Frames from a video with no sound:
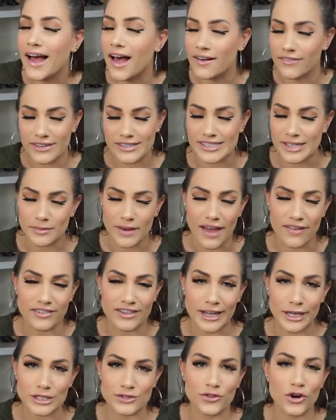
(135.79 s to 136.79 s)
Obviously, I'm gonna have
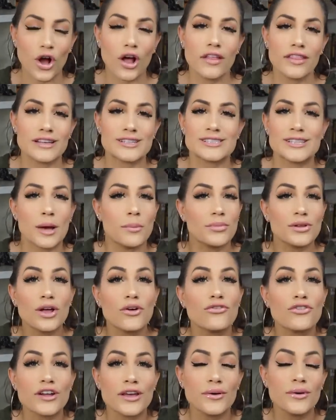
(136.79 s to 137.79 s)
links for all this down
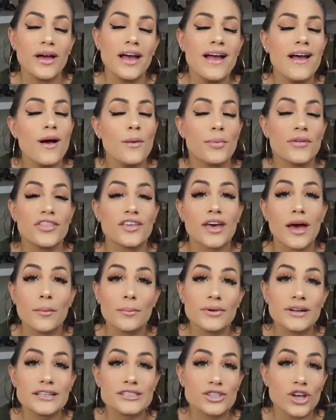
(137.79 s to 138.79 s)
below for you, but the
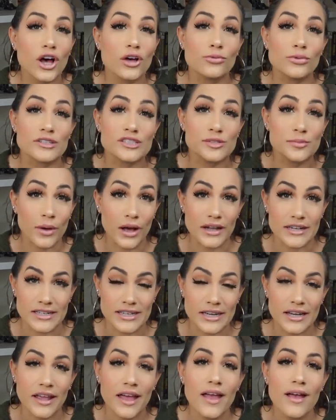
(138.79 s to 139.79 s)
company is called
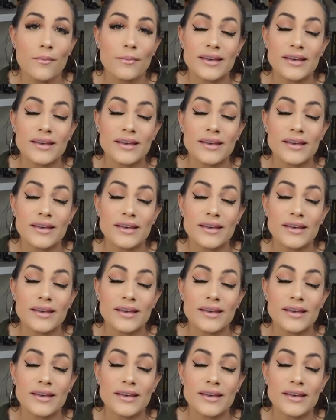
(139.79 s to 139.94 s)
Respondent.